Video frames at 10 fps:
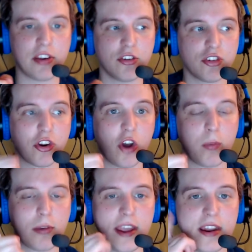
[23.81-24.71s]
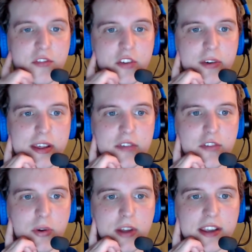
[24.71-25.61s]
you should go play it. If
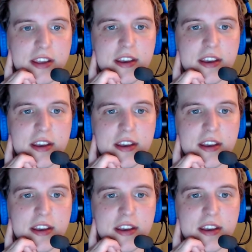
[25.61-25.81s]
you like